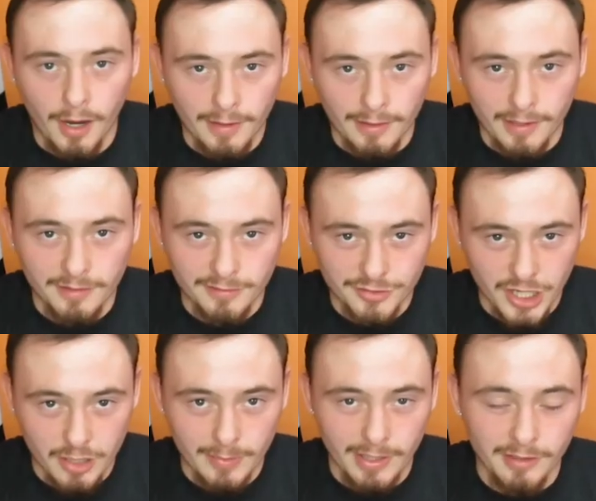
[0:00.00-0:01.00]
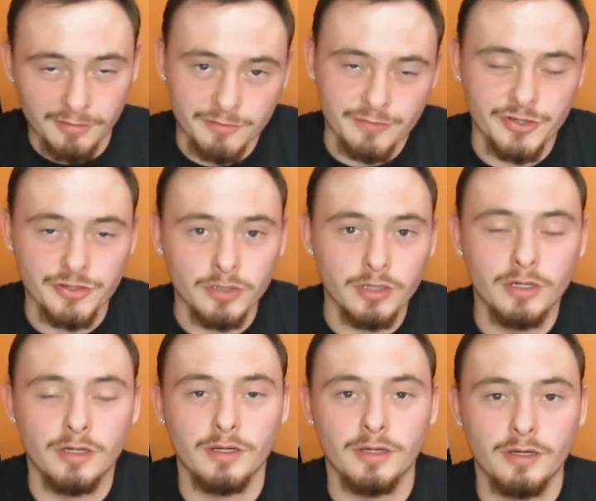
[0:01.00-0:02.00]
All right, ladies and gentlemen, it is official.
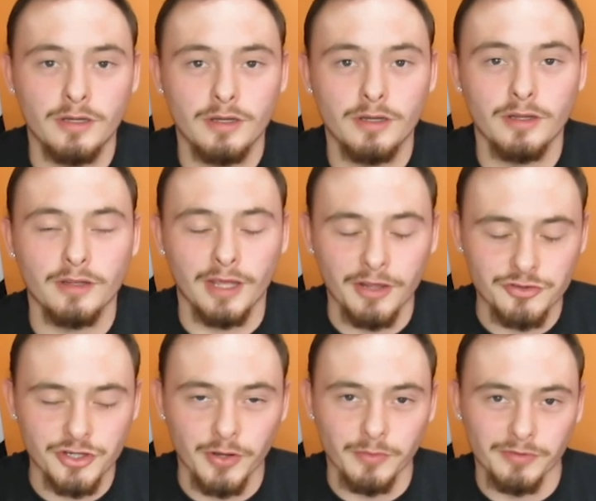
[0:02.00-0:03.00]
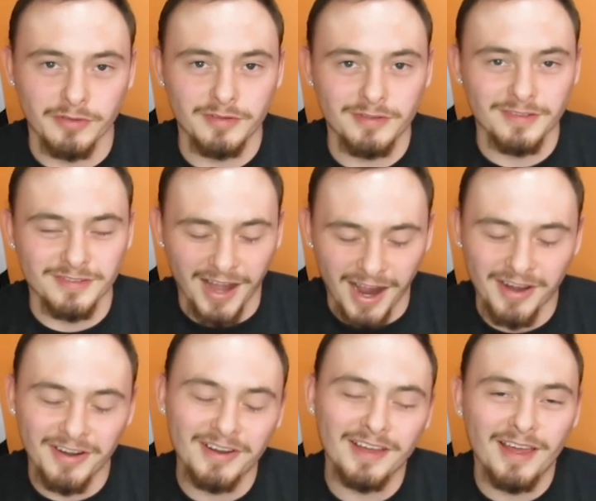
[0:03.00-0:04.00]
Keith Jones is
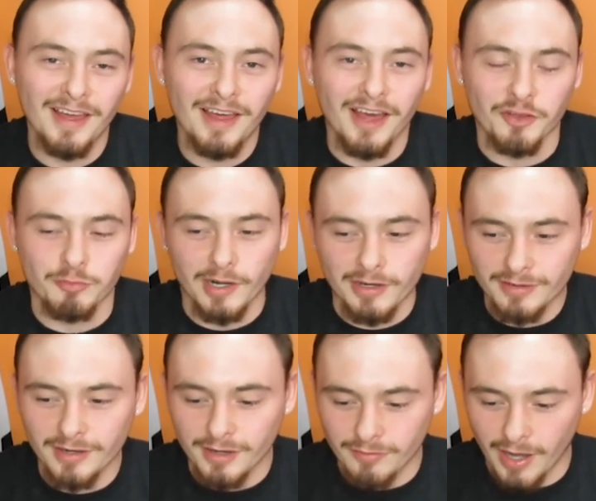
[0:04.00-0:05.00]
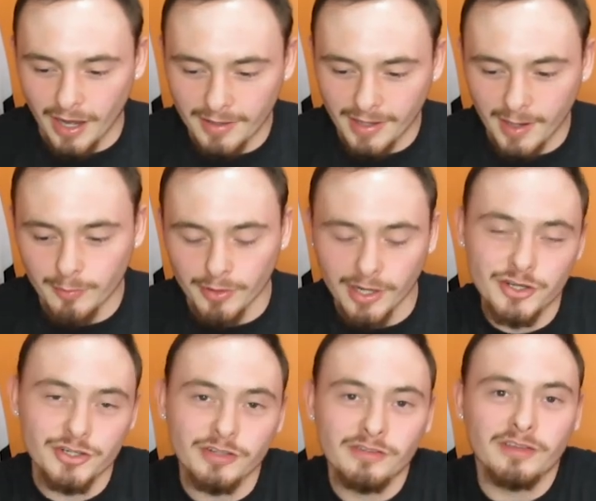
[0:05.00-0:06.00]
hired as president of hockey
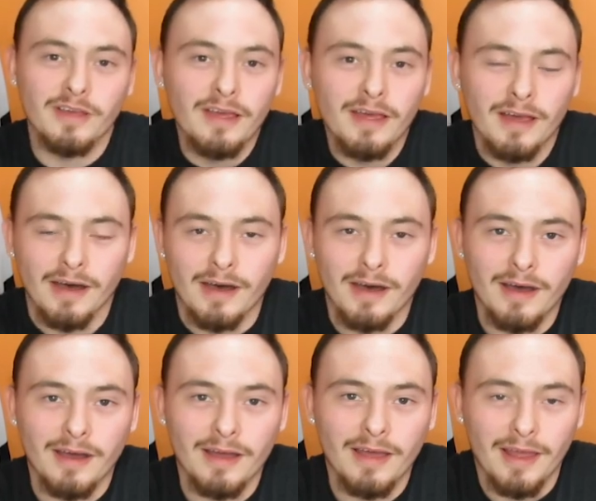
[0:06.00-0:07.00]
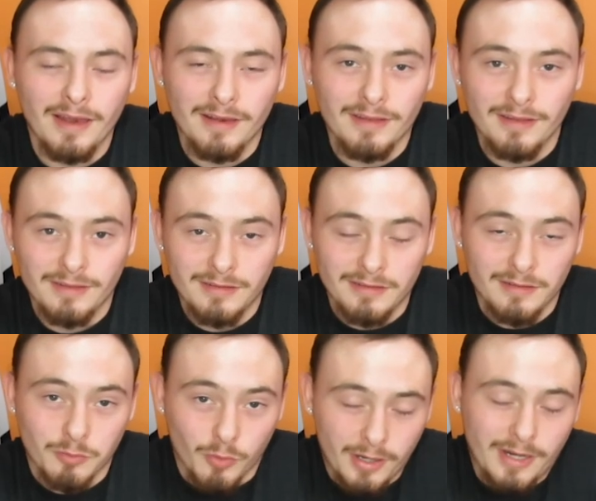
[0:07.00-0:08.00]
operations uh, and
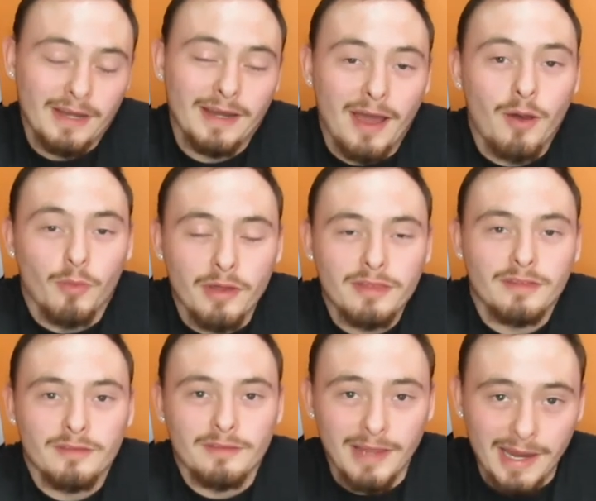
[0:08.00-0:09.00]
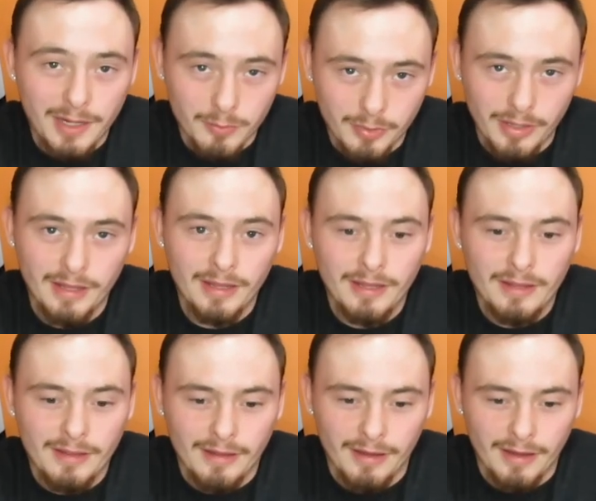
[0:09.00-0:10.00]
working now with Danny B.
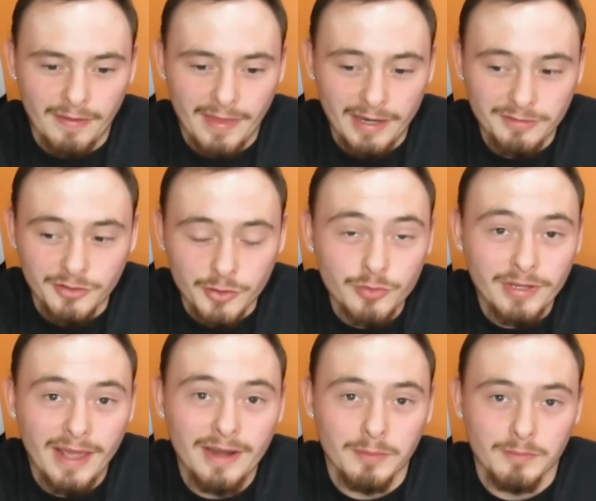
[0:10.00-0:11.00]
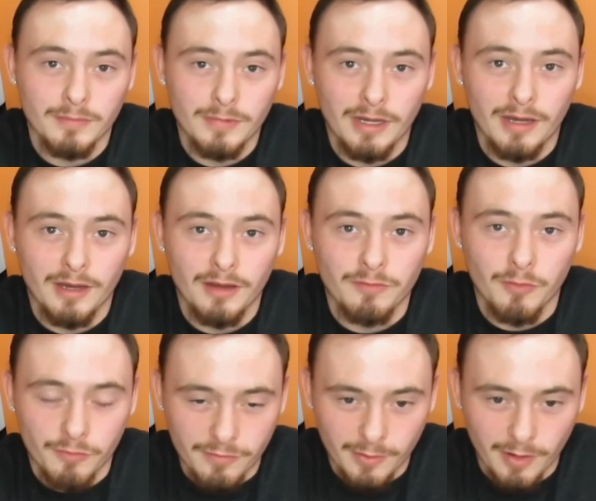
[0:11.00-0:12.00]
Uh, and that is the new tandem uh,
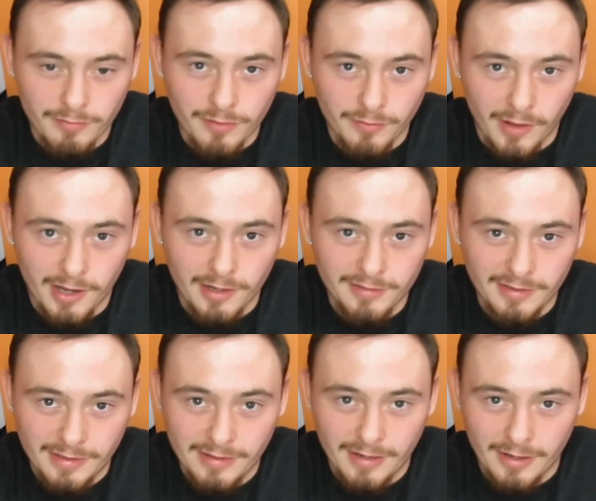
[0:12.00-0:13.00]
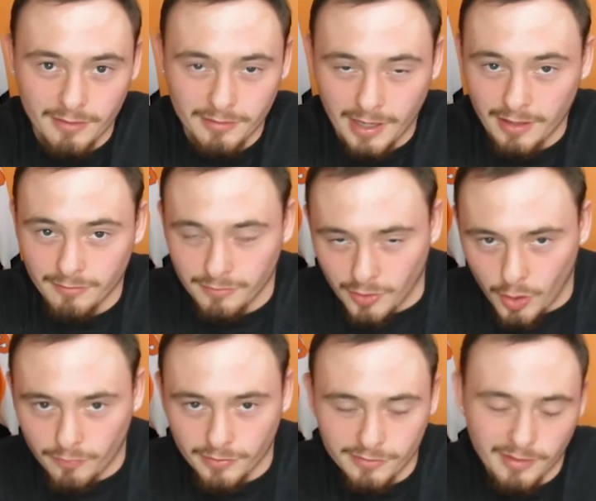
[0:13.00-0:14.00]
for the Philadelphia Flyers in their kind of front
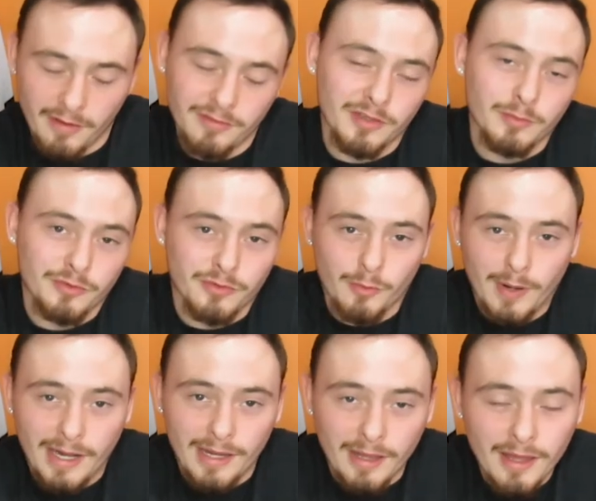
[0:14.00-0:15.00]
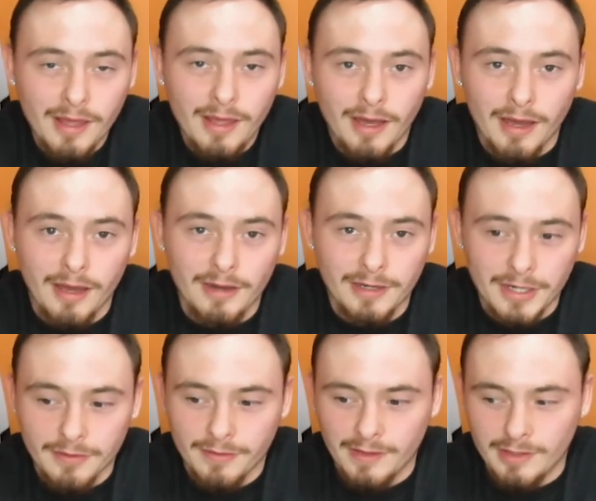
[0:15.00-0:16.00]
office. Obviously, we're still waiting uh, to
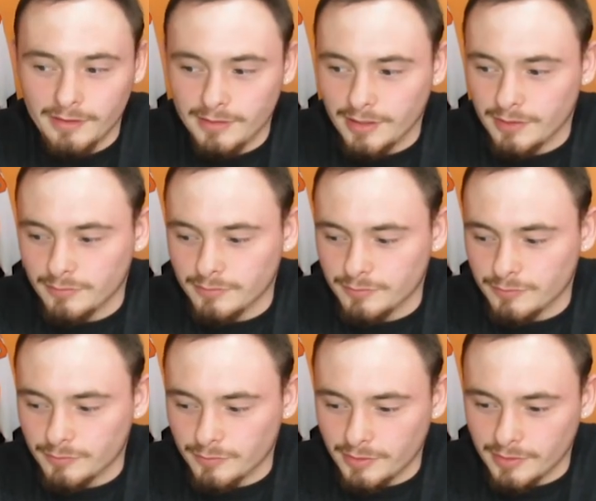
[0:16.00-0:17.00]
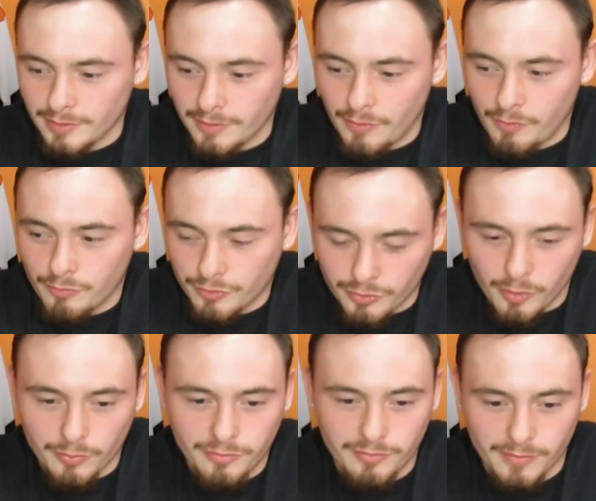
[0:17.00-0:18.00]
hear the you know
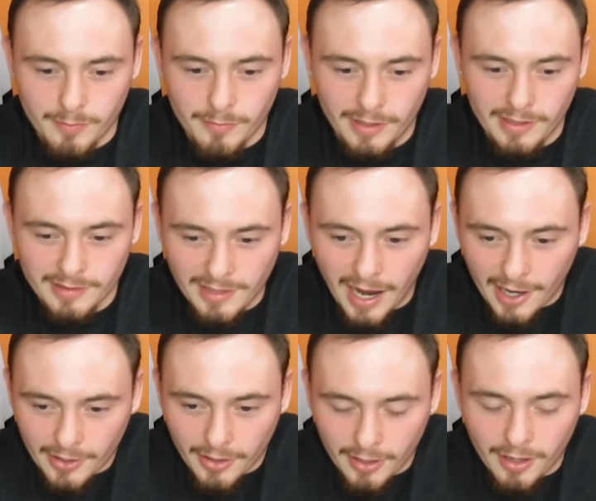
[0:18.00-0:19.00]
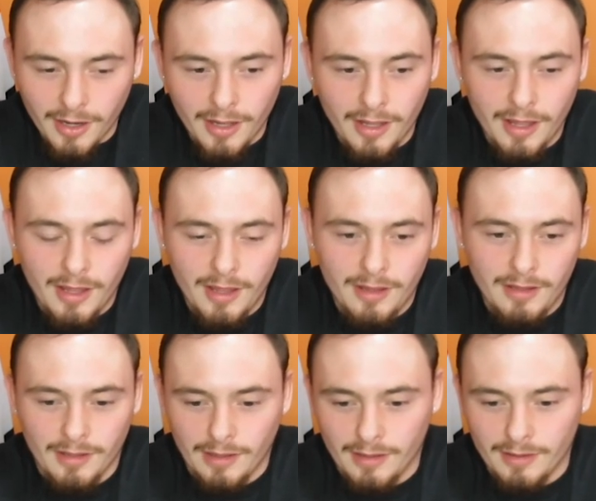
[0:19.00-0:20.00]
results from the entire
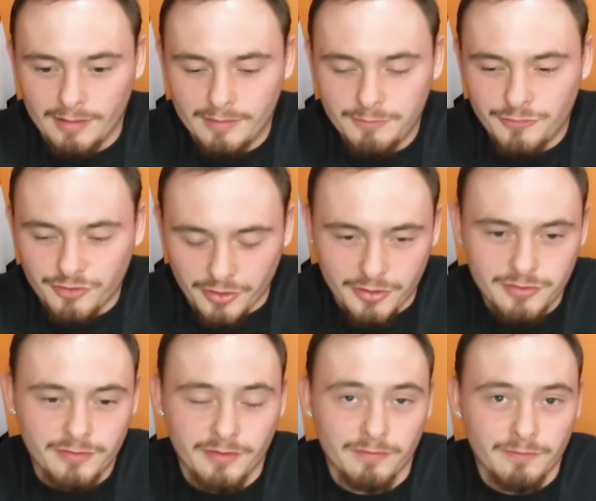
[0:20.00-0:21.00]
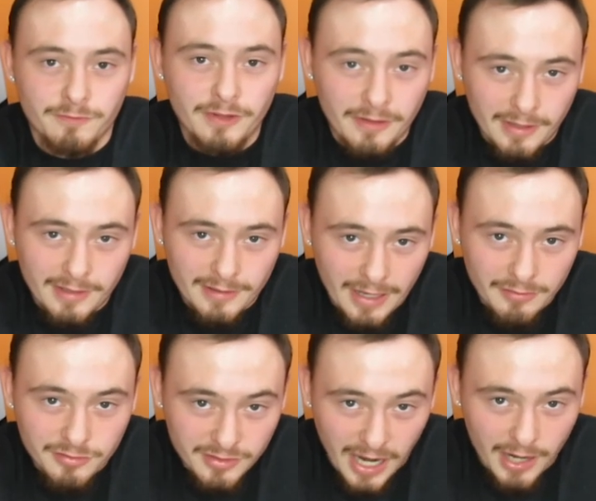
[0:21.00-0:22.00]
uh, search to fill in
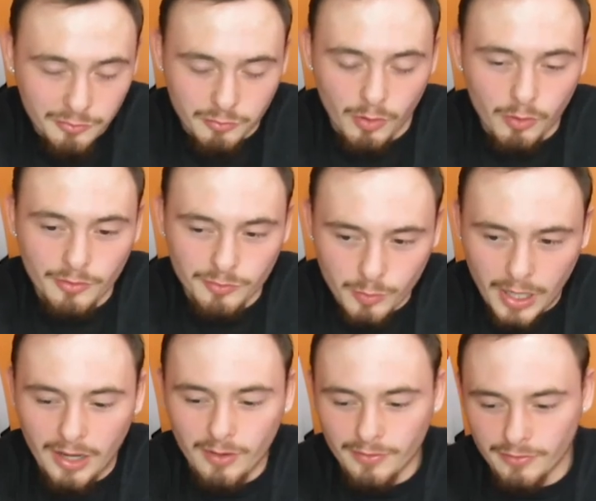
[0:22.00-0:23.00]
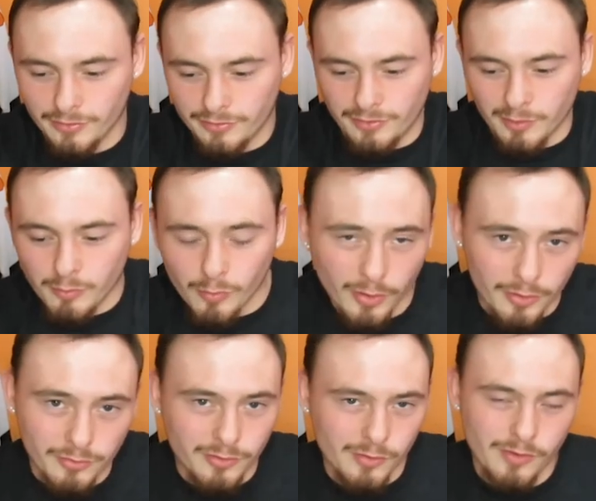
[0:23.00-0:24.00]
Dave Scott's role as well. And there's still
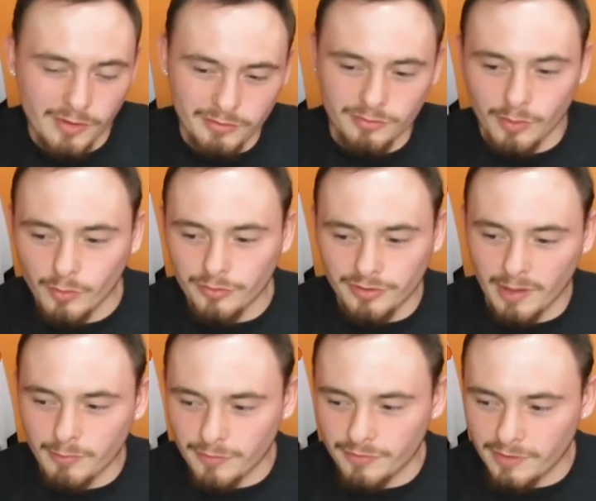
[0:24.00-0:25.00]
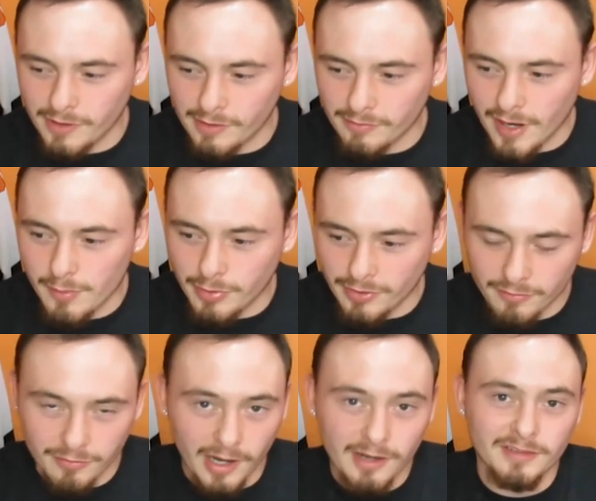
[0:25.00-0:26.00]
more to this whole type of thing, right? But
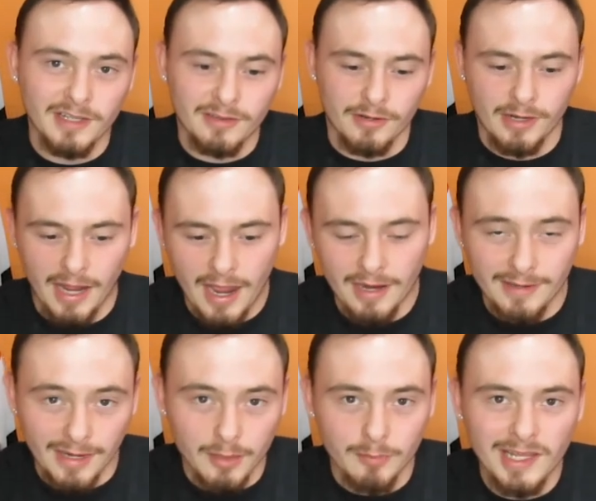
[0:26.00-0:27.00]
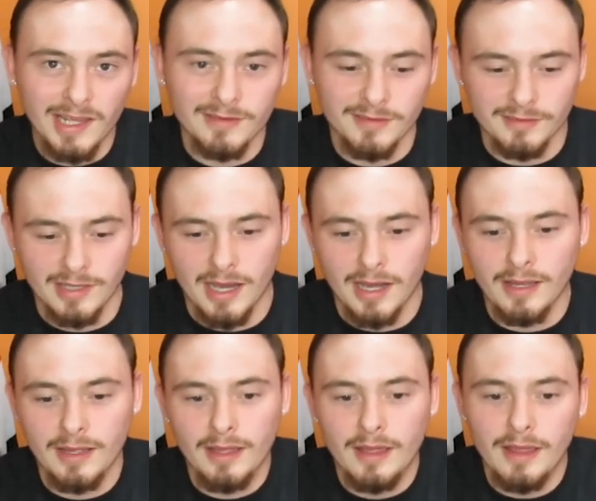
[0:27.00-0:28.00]
the Flyers get their guy, Danny B gets his
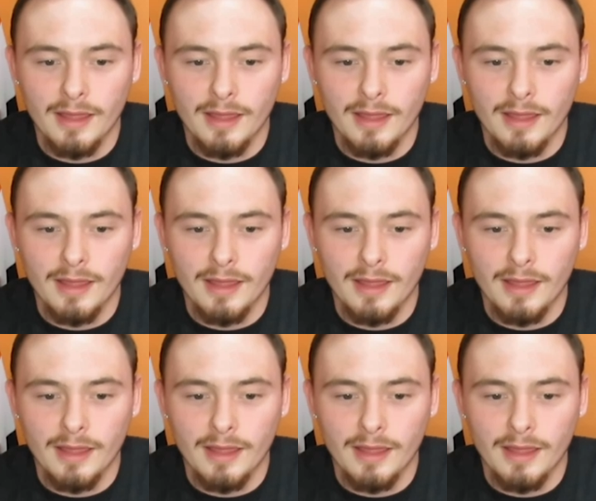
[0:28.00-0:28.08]
guy,